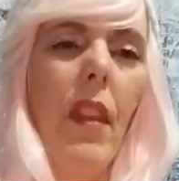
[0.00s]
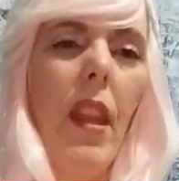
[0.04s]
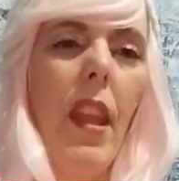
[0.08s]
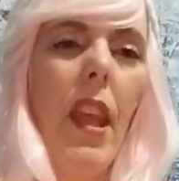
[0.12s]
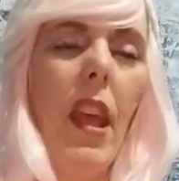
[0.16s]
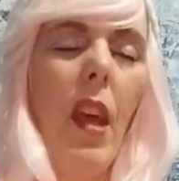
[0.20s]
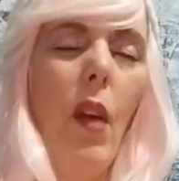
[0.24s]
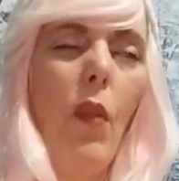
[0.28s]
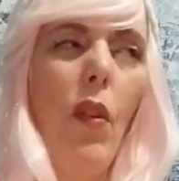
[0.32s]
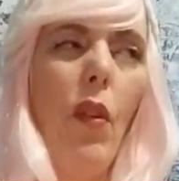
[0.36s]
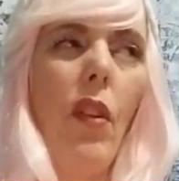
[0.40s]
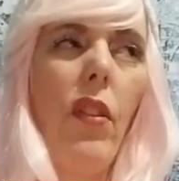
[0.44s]

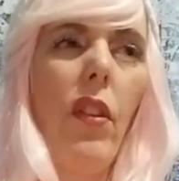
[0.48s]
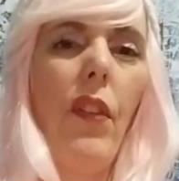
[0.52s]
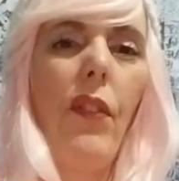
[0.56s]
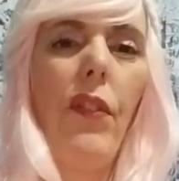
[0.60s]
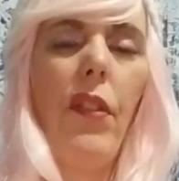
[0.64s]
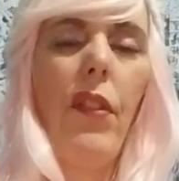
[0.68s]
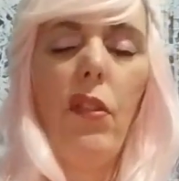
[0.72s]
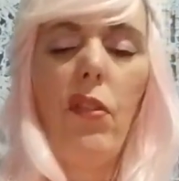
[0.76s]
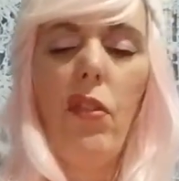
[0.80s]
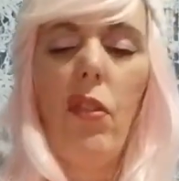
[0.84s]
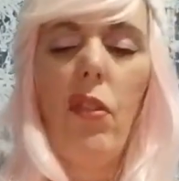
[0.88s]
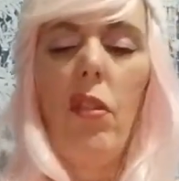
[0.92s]
it will in the
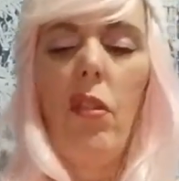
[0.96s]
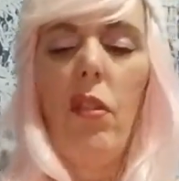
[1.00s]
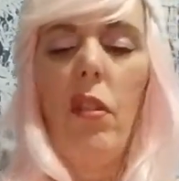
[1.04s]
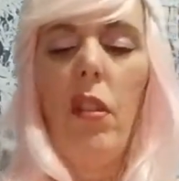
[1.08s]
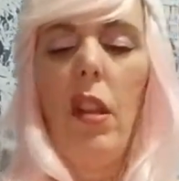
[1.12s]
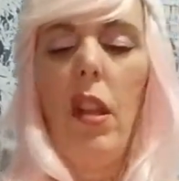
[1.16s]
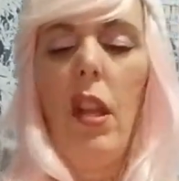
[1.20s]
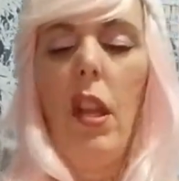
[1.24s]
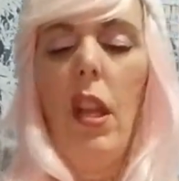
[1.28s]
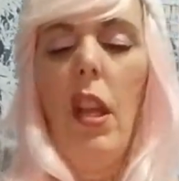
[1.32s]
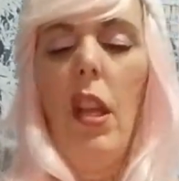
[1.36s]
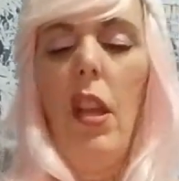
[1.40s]
future.
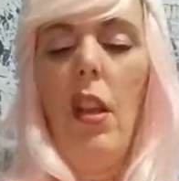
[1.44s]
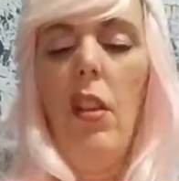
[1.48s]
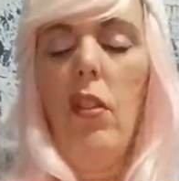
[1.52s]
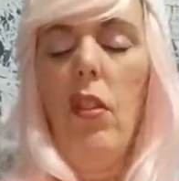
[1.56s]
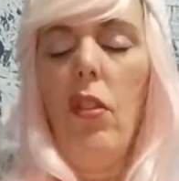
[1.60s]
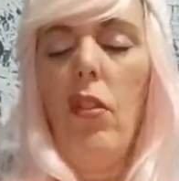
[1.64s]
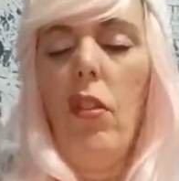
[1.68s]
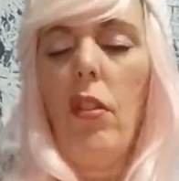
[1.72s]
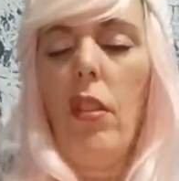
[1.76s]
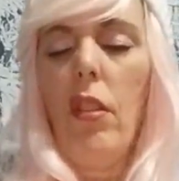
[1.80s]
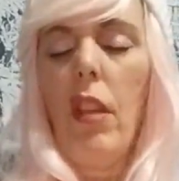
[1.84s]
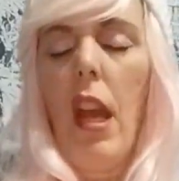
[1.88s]

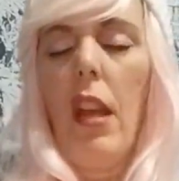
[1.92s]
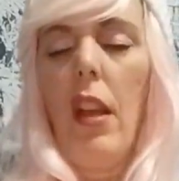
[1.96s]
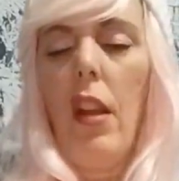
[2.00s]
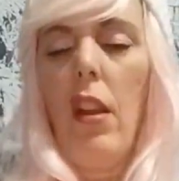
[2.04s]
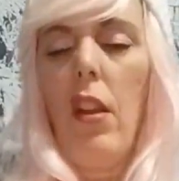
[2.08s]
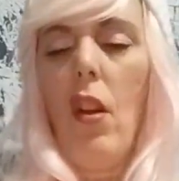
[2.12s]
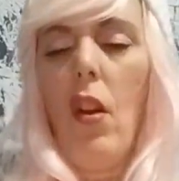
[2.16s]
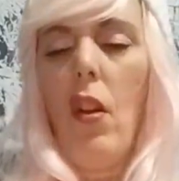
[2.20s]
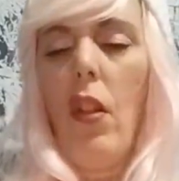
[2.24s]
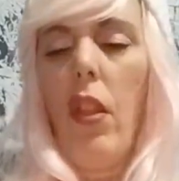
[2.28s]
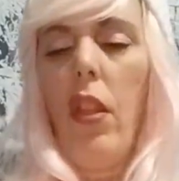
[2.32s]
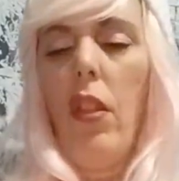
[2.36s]
So just kind of
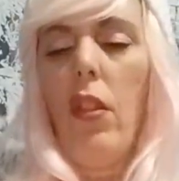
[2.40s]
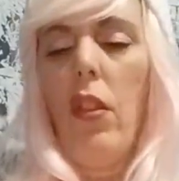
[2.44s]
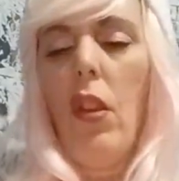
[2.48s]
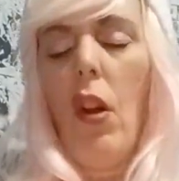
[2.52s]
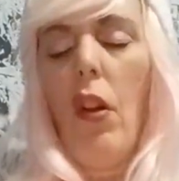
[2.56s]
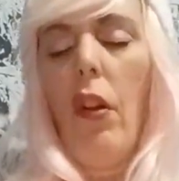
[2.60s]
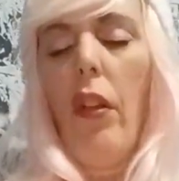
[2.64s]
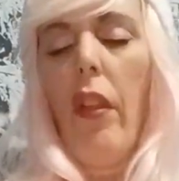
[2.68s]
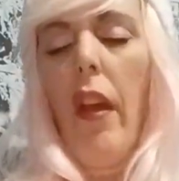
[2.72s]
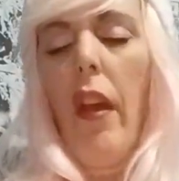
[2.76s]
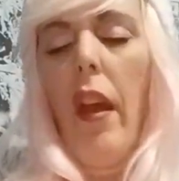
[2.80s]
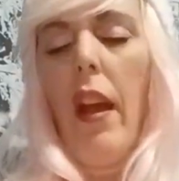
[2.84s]

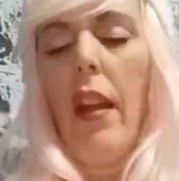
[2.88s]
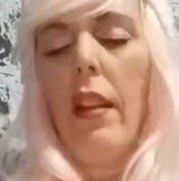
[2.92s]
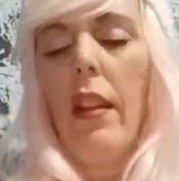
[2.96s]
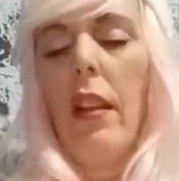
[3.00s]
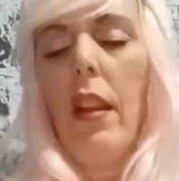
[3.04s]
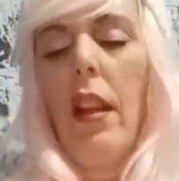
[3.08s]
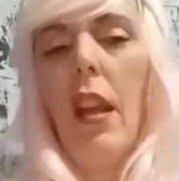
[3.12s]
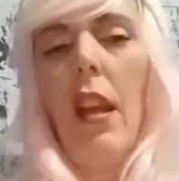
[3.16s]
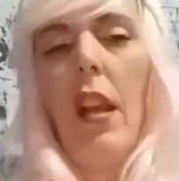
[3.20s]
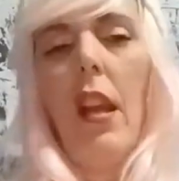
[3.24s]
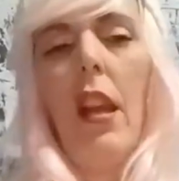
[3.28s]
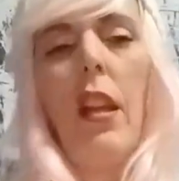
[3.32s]
know that,
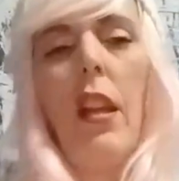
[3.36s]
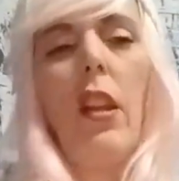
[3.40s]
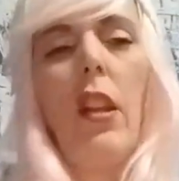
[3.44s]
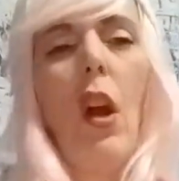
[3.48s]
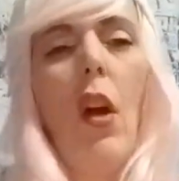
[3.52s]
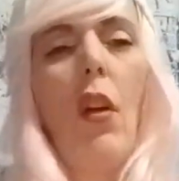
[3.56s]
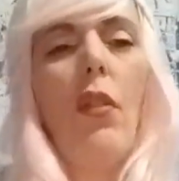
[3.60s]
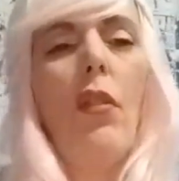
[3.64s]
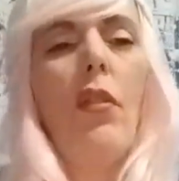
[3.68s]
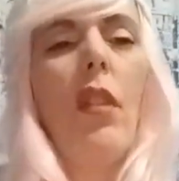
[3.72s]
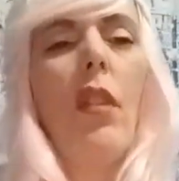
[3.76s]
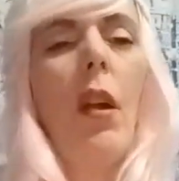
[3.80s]
and
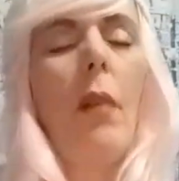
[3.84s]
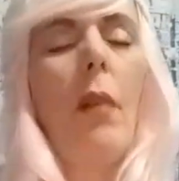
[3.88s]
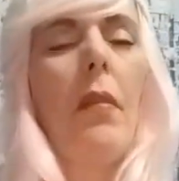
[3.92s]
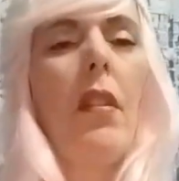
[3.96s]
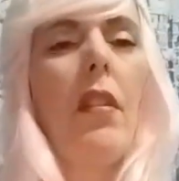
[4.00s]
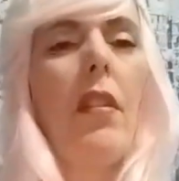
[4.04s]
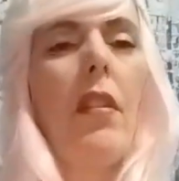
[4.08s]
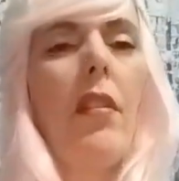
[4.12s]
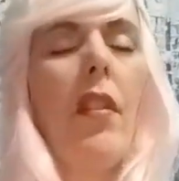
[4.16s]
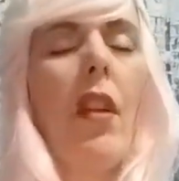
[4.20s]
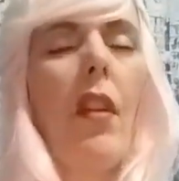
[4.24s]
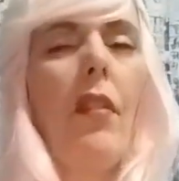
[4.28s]
note some of
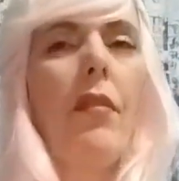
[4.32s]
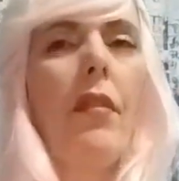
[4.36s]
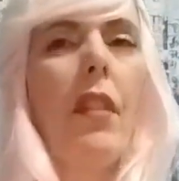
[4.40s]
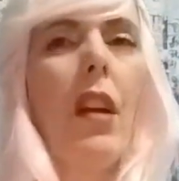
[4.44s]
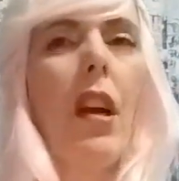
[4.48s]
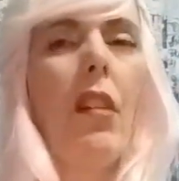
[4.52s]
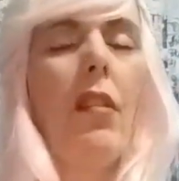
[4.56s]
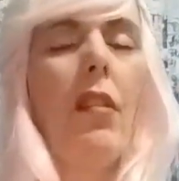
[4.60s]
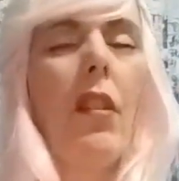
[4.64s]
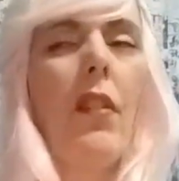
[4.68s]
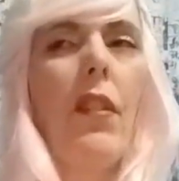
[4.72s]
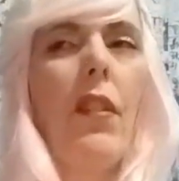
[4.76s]
the stuff
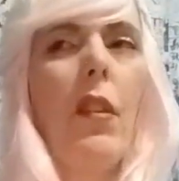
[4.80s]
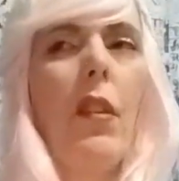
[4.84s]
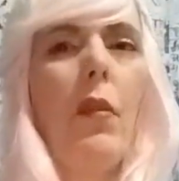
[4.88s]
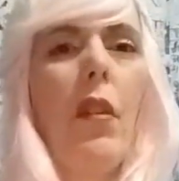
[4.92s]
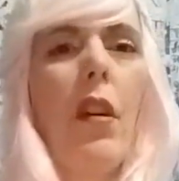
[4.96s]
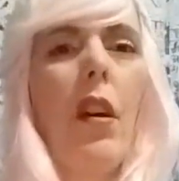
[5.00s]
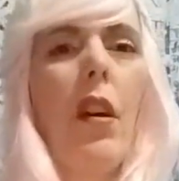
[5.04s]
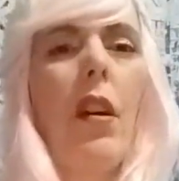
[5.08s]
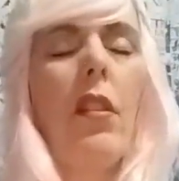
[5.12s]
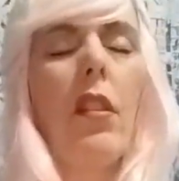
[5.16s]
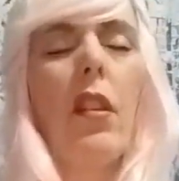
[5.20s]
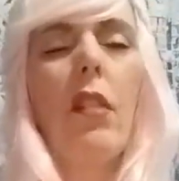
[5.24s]
down if you want.